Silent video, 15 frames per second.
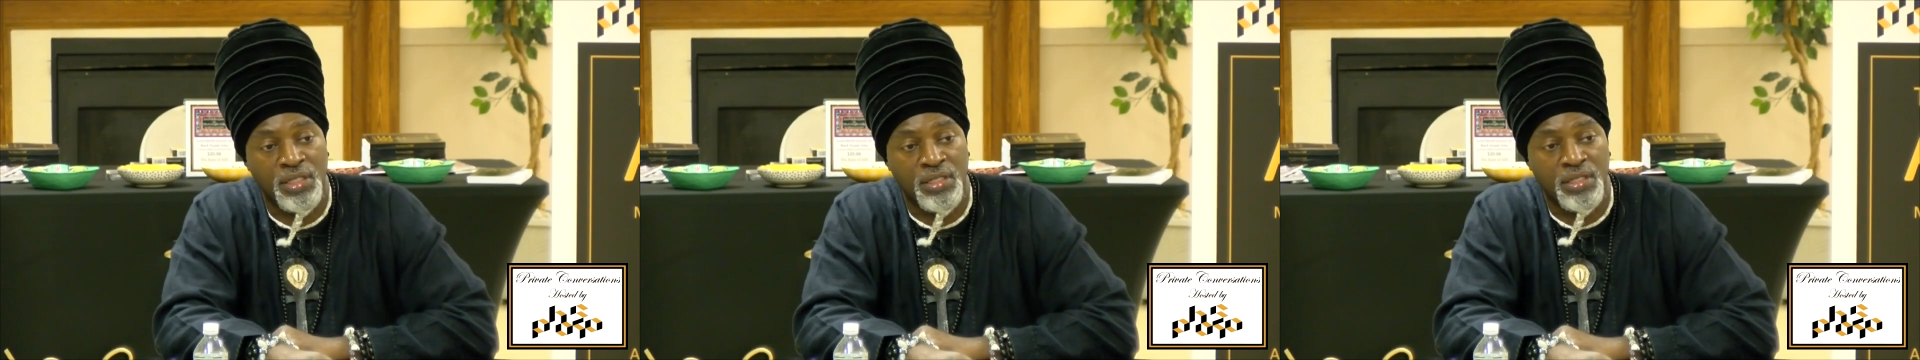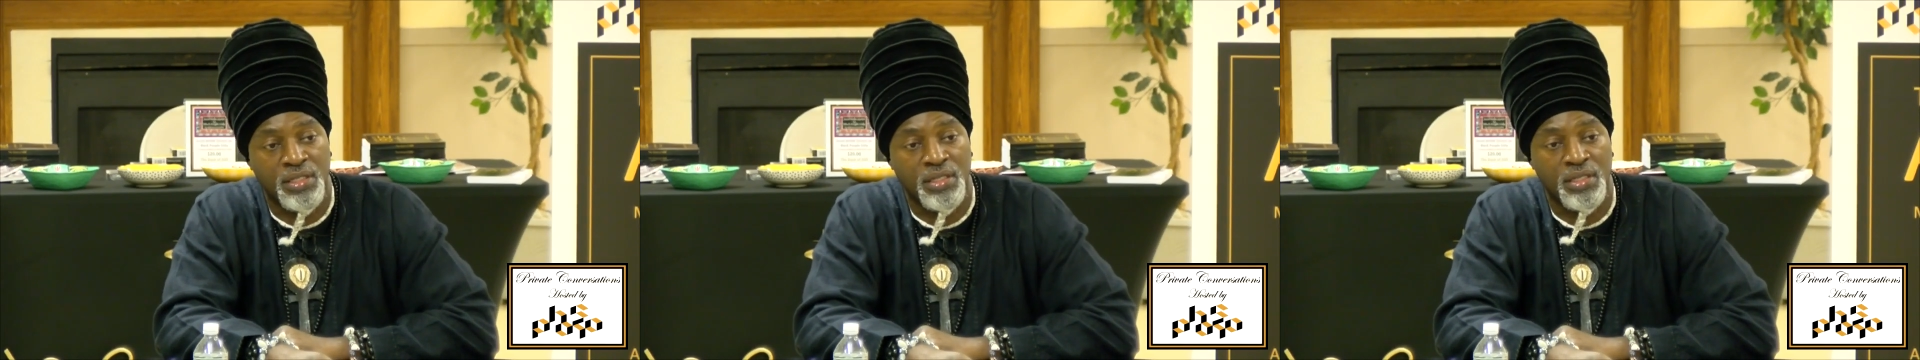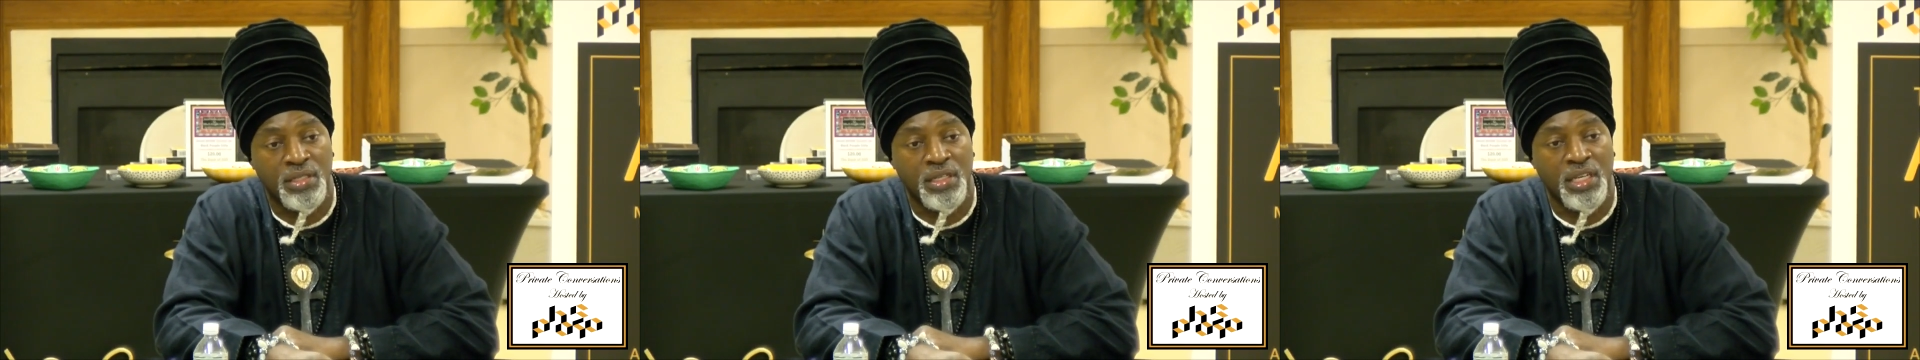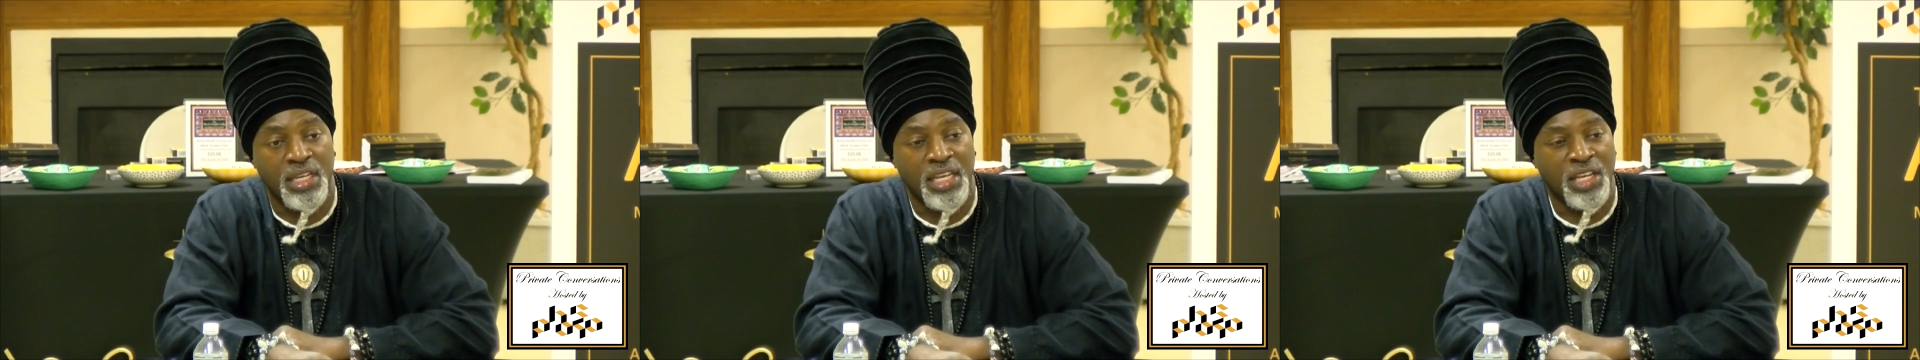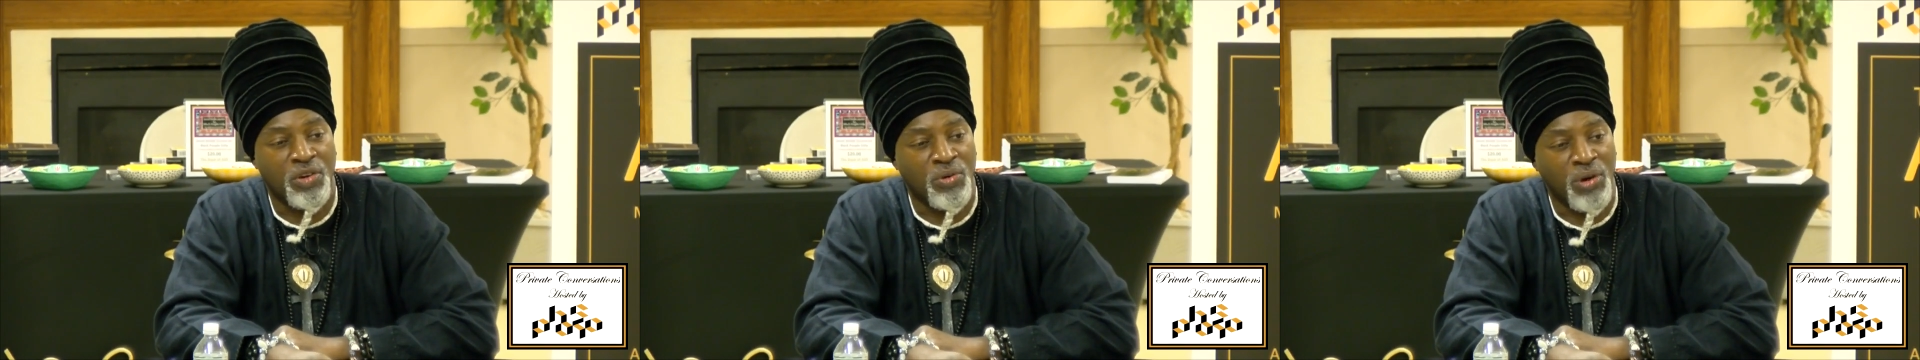this
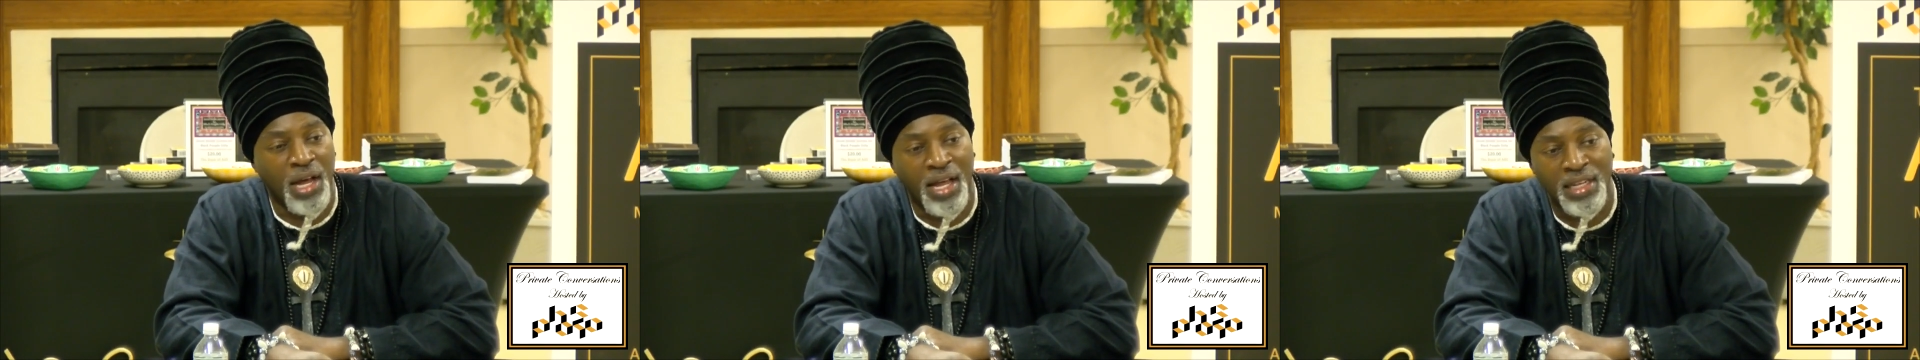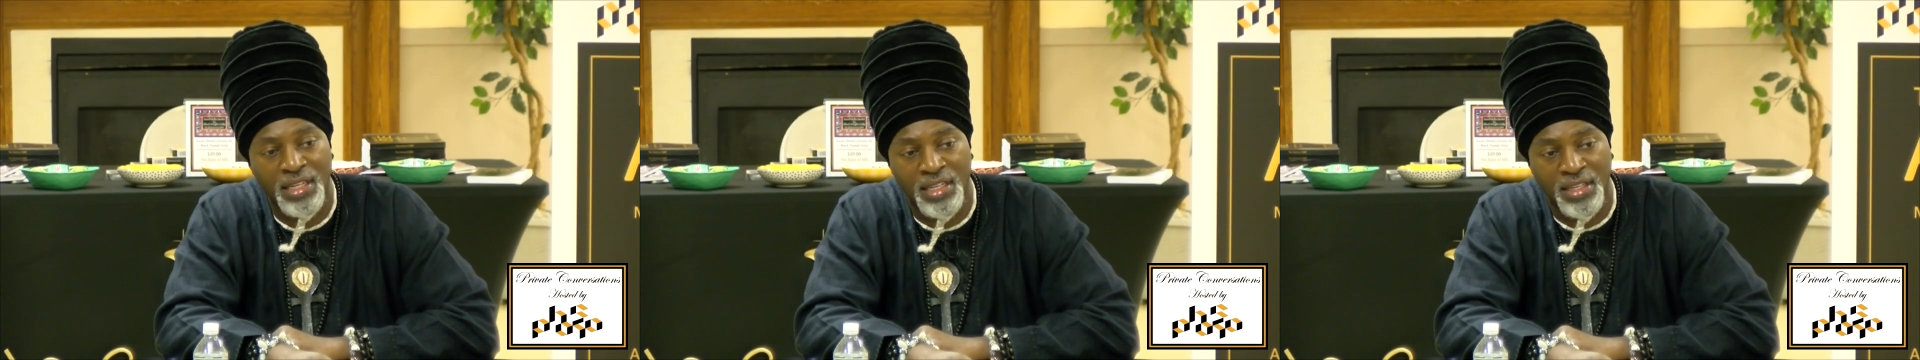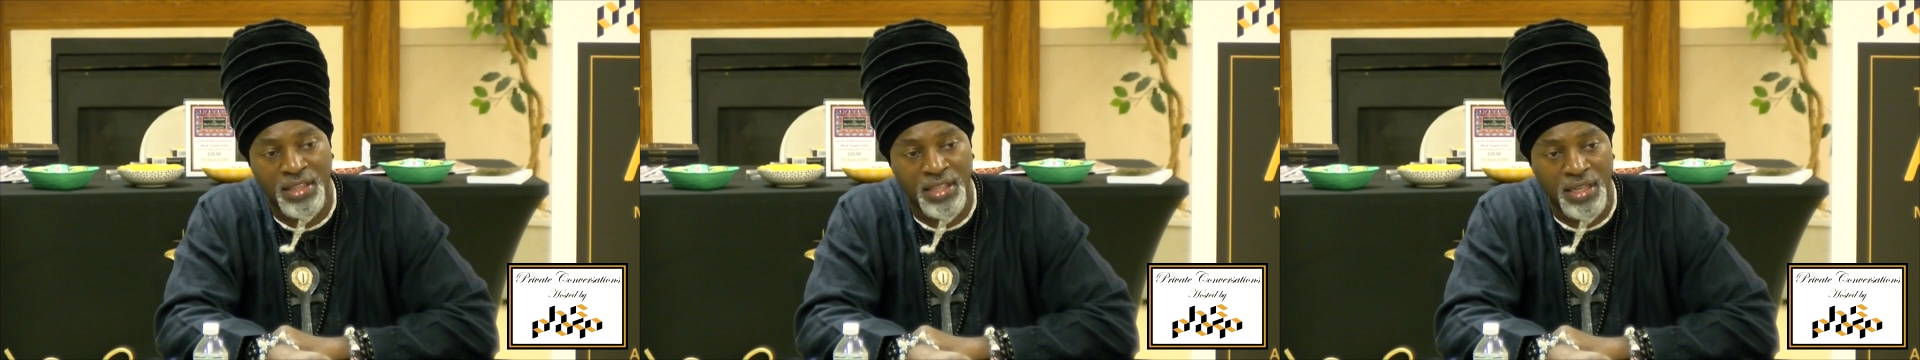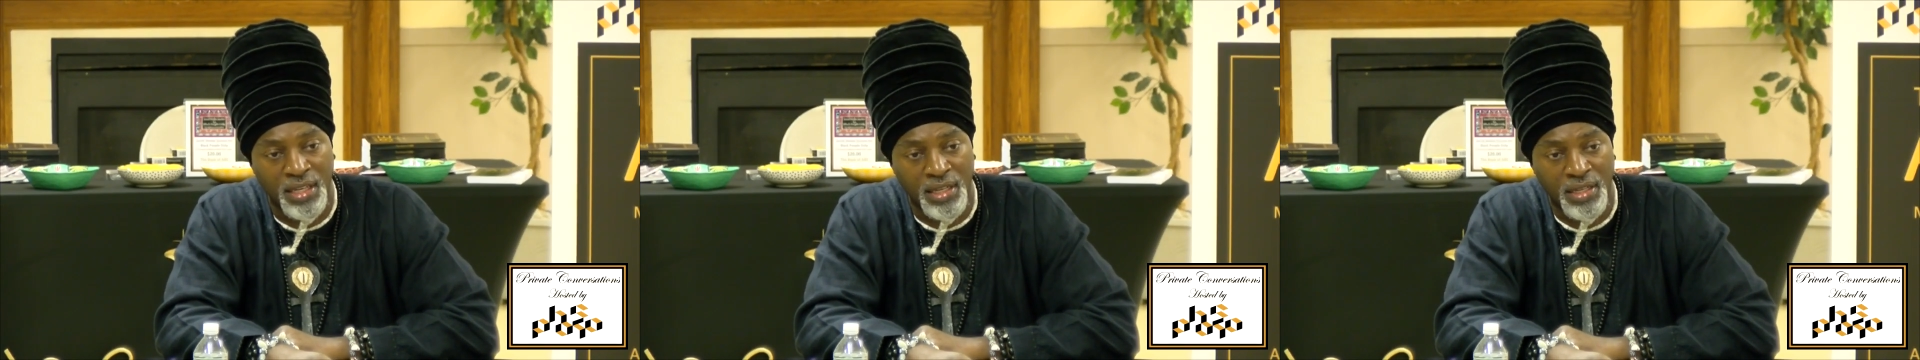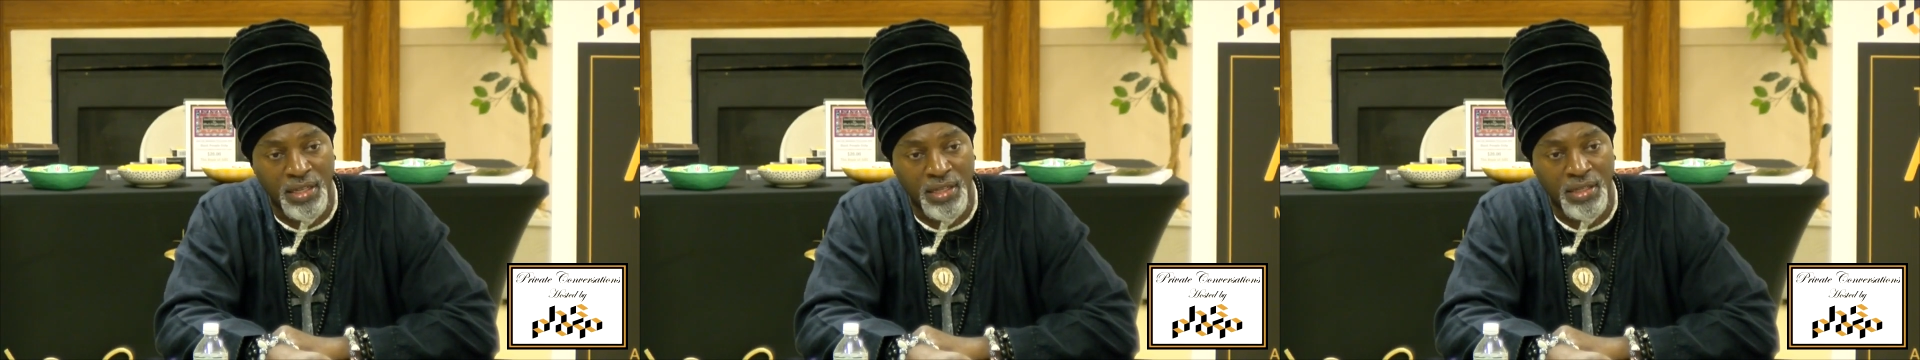equality thing